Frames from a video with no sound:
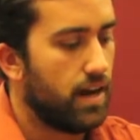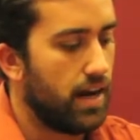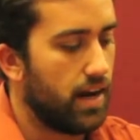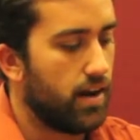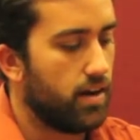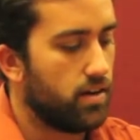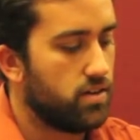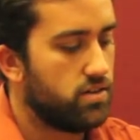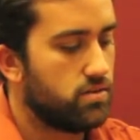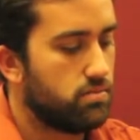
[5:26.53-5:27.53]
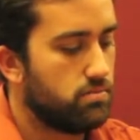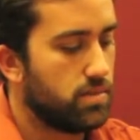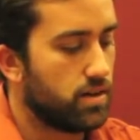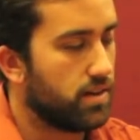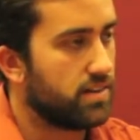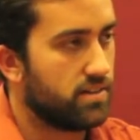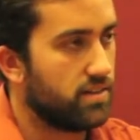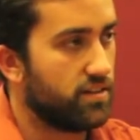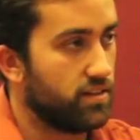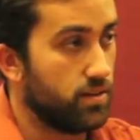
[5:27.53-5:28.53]
And that's
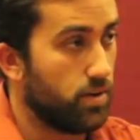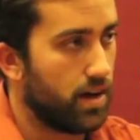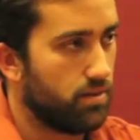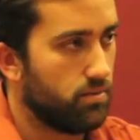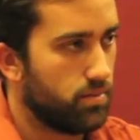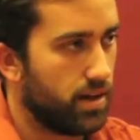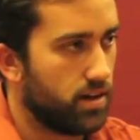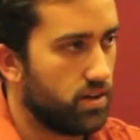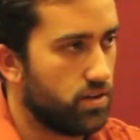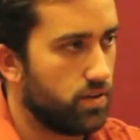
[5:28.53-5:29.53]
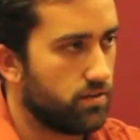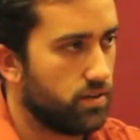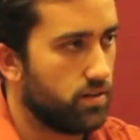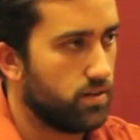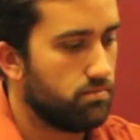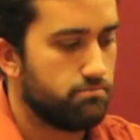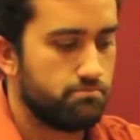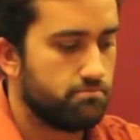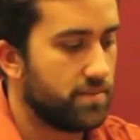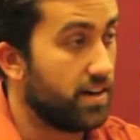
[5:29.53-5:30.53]
essentially what I plan on doing for
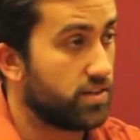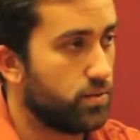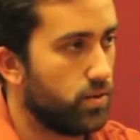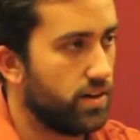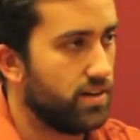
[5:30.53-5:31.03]
the next 4